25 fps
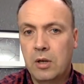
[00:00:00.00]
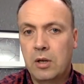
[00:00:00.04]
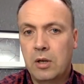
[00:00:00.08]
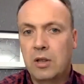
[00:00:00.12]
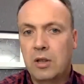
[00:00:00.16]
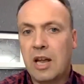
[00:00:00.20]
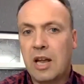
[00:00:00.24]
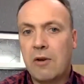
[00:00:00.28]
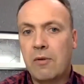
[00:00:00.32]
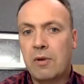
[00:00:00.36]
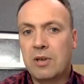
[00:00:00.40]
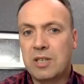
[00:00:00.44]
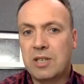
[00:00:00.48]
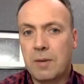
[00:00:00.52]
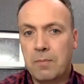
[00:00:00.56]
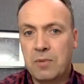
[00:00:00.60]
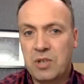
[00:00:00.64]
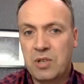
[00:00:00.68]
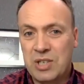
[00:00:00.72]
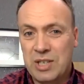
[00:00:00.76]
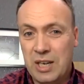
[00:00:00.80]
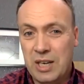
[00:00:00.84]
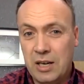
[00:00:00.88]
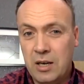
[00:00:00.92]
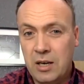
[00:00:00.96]
there is a
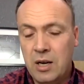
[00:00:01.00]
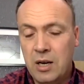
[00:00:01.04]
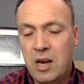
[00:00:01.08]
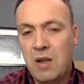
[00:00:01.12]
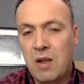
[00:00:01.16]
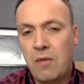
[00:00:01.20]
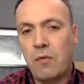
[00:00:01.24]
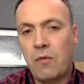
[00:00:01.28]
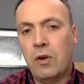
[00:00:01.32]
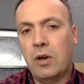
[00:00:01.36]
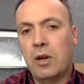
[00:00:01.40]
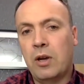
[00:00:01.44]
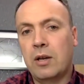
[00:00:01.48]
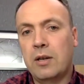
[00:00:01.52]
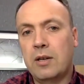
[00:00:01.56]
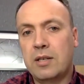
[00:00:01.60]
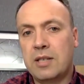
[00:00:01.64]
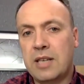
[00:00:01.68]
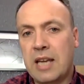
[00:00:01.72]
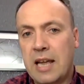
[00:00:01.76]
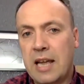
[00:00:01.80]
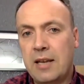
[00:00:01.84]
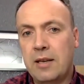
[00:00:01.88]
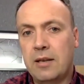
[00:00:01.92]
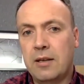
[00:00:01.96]
significant
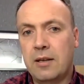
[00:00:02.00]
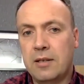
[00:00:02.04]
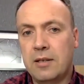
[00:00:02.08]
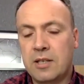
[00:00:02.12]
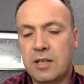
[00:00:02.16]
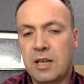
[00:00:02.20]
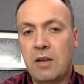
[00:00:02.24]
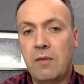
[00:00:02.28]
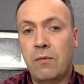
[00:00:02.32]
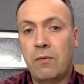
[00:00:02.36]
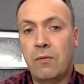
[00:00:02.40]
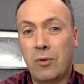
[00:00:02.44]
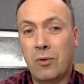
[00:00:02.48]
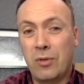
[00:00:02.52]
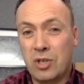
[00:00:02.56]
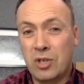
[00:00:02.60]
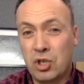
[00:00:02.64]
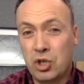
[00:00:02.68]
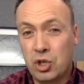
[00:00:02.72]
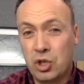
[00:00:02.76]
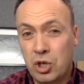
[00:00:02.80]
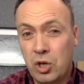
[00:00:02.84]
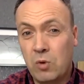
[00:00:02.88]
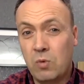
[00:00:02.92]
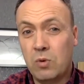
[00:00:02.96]
tendency for the
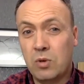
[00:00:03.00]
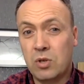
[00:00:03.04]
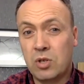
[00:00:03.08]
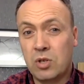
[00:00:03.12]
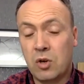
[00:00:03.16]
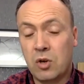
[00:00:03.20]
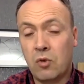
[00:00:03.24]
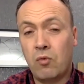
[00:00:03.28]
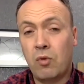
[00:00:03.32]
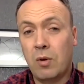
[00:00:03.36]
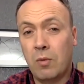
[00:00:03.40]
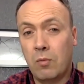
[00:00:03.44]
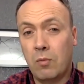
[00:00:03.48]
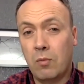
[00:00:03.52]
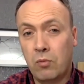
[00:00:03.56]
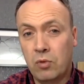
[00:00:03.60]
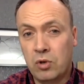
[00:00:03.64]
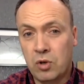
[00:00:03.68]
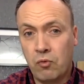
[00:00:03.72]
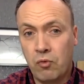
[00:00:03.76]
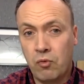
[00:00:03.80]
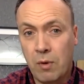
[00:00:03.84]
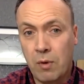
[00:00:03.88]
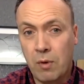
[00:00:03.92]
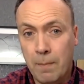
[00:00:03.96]
student to
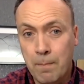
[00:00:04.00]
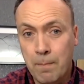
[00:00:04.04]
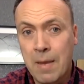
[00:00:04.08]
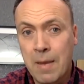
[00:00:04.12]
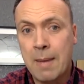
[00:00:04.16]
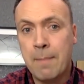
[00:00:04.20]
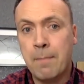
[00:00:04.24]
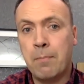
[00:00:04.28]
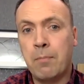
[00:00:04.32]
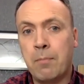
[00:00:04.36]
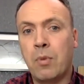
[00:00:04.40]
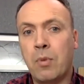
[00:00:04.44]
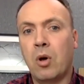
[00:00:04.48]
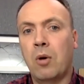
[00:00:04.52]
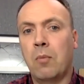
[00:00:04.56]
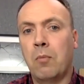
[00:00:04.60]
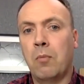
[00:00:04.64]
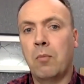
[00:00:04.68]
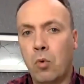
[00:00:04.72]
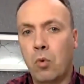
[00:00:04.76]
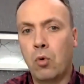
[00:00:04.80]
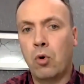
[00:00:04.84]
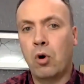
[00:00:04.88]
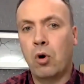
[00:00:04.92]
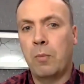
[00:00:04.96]
remember
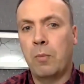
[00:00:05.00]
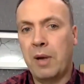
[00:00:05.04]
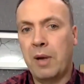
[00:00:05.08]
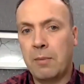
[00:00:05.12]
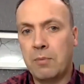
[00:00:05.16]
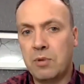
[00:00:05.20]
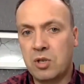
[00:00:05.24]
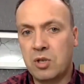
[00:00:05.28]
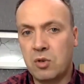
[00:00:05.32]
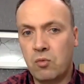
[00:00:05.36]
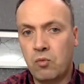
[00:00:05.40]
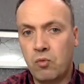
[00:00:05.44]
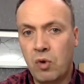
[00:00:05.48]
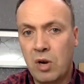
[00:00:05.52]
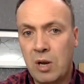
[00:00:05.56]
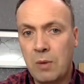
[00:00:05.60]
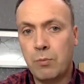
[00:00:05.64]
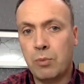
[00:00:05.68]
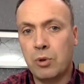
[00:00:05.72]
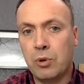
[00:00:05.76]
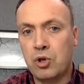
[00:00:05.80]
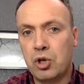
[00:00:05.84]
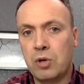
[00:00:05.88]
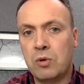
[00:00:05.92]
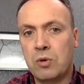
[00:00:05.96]
more and be able to
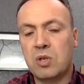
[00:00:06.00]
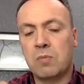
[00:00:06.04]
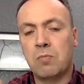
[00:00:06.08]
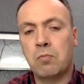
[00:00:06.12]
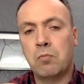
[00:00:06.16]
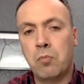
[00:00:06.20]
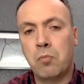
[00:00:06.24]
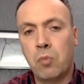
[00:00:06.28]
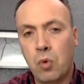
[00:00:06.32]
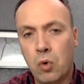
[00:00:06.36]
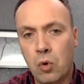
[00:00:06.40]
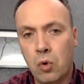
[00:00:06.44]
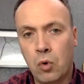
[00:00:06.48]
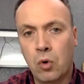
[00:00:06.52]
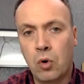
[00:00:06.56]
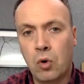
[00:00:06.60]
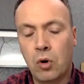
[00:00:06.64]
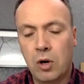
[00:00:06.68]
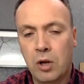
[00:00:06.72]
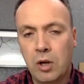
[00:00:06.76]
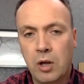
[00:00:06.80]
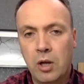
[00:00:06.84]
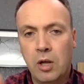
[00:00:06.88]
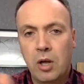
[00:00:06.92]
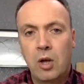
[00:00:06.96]
reproduce more
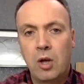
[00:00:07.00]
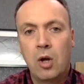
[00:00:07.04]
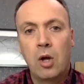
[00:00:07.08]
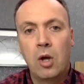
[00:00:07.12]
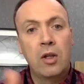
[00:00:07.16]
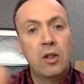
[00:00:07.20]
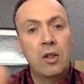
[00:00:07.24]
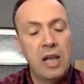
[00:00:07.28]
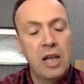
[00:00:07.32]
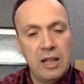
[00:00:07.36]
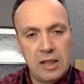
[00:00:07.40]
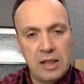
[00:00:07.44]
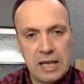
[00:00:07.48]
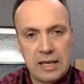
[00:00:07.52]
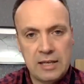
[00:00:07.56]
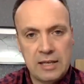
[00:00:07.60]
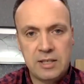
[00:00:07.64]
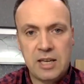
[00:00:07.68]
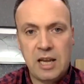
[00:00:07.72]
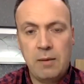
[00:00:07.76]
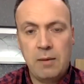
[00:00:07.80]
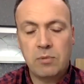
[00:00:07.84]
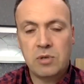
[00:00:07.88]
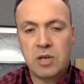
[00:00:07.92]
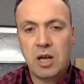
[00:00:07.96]
in that
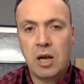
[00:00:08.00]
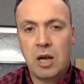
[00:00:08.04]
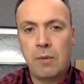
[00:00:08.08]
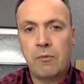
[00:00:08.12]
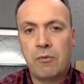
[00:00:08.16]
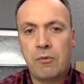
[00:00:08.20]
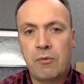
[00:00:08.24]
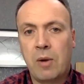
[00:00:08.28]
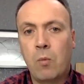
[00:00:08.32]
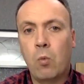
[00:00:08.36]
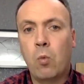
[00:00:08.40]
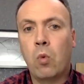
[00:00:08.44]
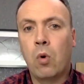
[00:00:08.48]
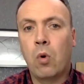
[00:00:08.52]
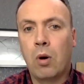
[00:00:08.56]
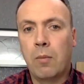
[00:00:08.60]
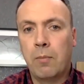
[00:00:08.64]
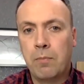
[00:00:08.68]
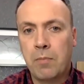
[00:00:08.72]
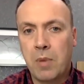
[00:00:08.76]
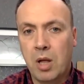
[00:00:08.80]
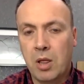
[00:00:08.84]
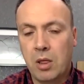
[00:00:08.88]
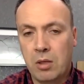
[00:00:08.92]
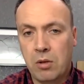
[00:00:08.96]
same time frame, 1
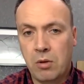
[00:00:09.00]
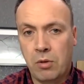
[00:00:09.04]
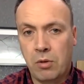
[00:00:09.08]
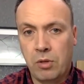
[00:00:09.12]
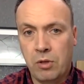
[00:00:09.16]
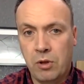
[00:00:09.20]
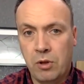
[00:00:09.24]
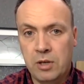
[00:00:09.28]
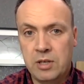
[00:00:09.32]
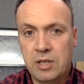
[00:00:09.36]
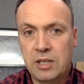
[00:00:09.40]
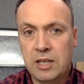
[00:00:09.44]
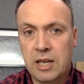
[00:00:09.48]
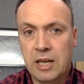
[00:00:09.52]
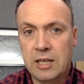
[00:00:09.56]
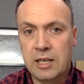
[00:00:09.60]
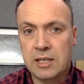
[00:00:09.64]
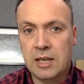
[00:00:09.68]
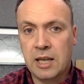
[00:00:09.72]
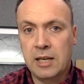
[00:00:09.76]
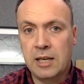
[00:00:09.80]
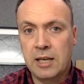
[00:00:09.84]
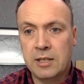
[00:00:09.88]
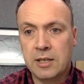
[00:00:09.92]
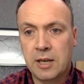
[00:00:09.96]
month or 30 days
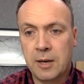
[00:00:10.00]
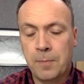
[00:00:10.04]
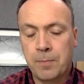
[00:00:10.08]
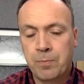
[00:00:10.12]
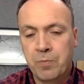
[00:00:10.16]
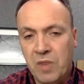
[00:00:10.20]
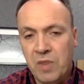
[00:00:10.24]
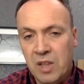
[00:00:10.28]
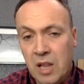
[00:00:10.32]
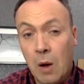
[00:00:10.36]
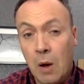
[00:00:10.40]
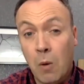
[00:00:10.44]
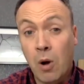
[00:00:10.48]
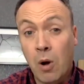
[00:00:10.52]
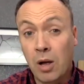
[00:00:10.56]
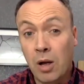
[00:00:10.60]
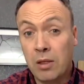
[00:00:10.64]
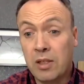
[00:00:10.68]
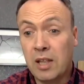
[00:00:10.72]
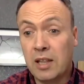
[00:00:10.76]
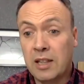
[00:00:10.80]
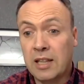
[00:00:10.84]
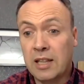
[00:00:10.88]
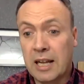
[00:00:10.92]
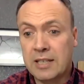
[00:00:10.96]
later. Now, I
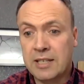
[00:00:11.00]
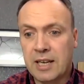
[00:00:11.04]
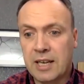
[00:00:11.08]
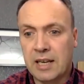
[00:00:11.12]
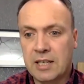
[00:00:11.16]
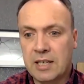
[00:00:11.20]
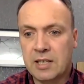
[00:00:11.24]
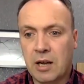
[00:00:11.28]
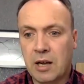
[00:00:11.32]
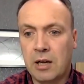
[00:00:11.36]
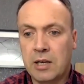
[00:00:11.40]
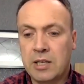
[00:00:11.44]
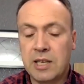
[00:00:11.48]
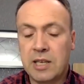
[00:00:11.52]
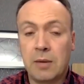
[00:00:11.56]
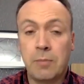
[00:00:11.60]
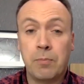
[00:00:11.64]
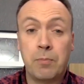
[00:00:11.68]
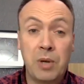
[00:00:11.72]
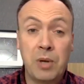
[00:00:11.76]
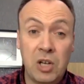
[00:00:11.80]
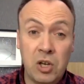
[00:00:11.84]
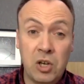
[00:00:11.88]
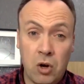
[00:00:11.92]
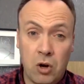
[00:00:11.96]
think that's exciting
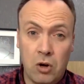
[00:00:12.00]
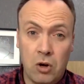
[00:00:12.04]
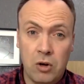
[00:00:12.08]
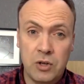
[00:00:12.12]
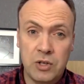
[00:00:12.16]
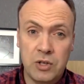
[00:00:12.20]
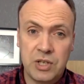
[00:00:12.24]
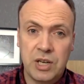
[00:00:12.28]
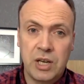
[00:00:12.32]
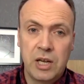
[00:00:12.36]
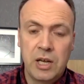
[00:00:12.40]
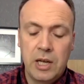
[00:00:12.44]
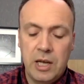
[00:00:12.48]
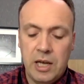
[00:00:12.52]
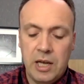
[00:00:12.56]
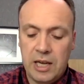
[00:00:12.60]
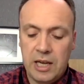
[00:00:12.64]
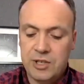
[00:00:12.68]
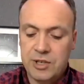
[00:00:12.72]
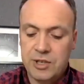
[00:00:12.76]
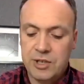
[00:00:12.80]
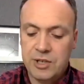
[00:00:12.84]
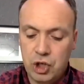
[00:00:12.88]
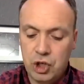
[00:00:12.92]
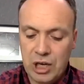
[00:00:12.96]
because it's
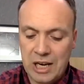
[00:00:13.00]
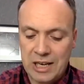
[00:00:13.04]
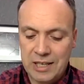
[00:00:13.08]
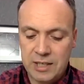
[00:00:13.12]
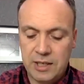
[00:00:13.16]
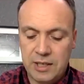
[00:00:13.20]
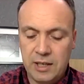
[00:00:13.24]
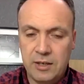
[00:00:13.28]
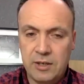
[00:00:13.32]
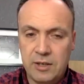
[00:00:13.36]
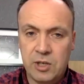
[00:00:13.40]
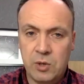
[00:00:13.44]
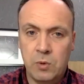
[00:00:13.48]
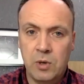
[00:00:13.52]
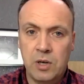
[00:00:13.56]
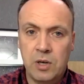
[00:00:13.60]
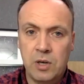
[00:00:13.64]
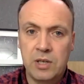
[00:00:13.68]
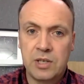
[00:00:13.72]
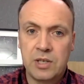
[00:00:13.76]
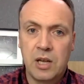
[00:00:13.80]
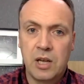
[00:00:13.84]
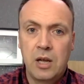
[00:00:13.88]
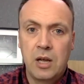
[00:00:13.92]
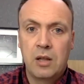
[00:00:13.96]
suggesting to
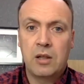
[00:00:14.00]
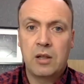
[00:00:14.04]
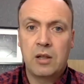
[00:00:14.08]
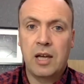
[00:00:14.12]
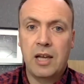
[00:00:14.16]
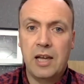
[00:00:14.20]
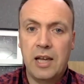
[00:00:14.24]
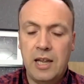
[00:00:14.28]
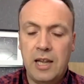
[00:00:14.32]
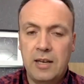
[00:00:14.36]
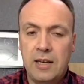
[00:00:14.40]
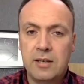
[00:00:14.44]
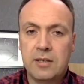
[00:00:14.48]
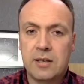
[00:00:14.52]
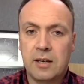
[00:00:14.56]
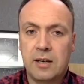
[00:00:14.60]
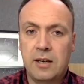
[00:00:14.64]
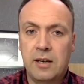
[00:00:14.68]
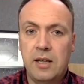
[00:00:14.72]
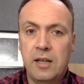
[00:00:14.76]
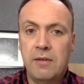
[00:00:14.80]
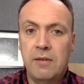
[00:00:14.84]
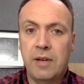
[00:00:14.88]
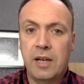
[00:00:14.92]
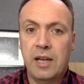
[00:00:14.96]
us that
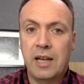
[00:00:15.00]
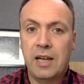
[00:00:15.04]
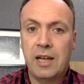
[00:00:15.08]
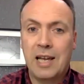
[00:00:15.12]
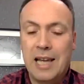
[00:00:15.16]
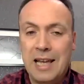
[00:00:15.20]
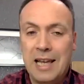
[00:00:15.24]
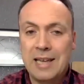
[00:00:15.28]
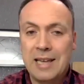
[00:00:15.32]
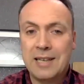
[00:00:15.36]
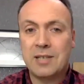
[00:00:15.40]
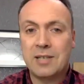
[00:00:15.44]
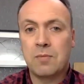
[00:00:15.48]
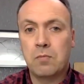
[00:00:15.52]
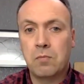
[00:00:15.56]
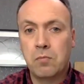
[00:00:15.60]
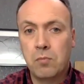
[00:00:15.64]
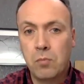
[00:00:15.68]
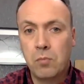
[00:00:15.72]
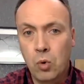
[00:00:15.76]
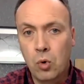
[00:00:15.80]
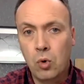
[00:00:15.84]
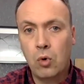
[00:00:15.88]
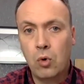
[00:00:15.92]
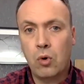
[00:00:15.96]
interleaving is
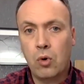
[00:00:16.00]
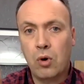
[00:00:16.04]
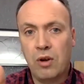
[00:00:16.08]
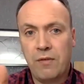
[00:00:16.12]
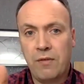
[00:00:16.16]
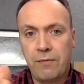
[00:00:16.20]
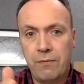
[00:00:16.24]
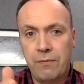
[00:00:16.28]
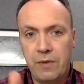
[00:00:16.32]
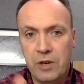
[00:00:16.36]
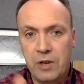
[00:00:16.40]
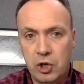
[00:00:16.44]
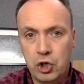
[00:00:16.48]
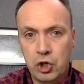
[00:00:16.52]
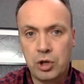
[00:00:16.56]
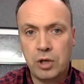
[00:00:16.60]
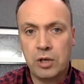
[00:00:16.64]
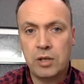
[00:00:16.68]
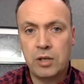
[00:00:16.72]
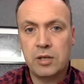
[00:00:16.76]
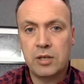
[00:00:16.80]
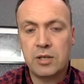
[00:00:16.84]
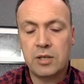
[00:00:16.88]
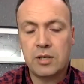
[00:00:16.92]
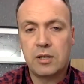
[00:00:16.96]
more
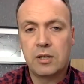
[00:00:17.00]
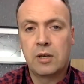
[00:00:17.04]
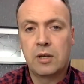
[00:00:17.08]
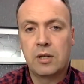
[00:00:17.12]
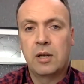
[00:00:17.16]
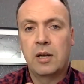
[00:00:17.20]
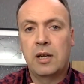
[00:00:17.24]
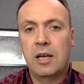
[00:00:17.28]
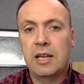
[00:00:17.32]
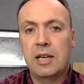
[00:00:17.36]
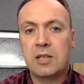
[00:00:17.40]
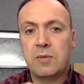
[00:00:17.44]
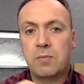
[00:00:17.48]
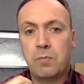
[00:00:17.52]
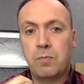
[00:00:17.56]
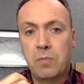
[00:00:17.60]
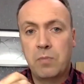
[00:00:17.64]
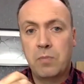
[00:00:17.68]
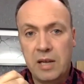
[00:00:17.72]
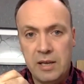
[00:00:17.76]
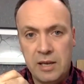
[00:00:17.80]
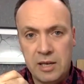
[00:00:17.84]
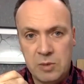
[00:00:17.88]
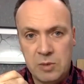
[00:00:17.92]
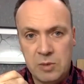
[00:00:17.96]
efficient,
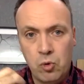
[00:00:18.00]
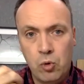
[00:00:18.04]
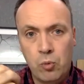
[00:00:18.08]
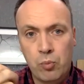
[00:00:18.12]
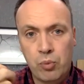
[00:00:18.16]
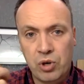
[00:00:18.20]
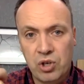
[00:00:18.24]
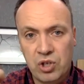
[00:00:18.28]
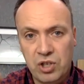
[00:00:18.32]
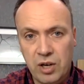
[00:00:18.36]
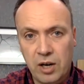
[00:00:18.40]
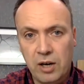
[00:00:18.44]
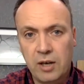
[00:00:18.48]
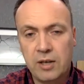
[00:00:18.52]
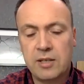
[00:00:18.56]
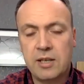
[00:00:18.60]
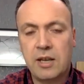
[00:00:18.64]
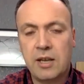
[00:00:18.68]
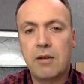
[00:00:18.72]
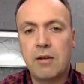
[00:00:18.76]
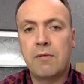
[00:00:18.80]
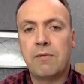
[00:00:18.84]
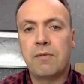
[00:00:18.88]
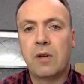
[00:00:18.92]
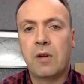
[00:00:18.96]
is more
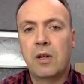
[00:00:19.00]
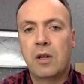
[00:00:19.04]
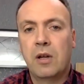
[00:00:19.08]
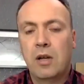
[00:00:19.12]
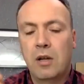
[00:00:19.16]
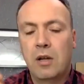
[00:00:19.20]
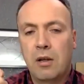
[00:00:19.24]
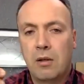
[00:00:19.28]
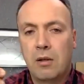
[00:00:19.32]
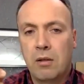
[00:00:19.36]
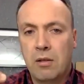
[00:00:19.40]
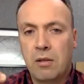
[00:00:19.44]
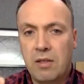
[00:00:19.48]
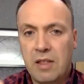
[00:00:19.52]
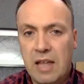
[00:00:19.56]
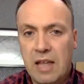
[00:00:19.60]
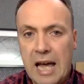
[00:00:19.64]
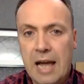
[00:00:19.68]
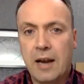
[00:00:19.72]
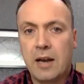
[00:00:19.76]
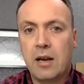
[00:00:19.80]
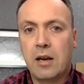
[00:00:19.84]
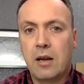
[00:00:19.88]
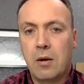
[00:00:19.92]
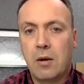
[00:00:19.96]
productive
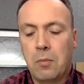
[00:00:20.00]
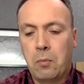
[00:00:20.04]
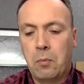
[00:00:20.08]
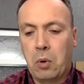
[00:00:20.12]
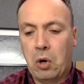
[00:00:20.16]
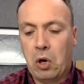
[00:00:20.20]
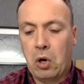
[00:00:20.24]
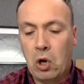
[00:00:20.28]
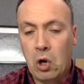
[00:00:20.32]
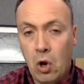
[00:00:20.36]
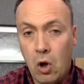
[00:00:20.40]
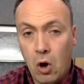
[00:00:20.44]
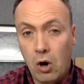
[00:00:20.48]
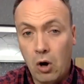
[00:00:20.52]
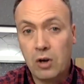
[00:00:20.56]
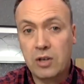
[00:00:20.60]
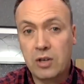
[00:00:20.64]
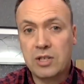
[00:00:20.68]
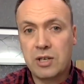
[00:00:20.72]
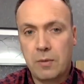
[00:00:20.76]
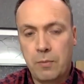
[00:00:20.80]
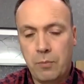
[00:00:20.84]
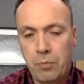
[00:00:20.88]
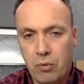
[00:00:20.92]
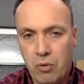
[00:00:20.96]
than
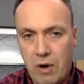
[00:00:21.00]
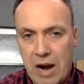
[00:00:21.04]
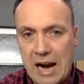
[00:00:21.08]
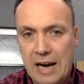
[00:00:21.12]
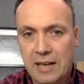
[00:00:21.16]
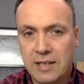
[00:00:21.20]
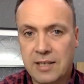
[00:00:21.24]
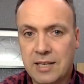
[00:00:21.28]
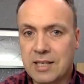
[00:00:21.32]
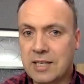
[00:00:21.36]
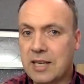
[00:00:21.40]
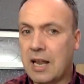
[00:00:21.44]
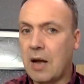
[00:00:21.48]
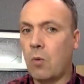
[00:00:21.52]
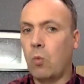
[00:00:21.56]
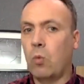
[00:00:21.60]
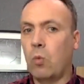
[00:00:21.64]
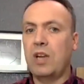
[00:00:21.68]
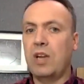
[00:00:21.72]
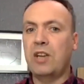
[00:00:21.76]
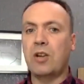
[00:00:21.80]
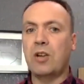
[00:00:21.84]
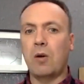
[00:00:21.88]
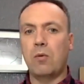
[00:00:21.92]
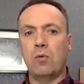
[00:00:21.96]
blocked practice. Now, we
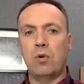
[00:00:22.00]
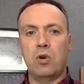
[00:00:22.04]
don't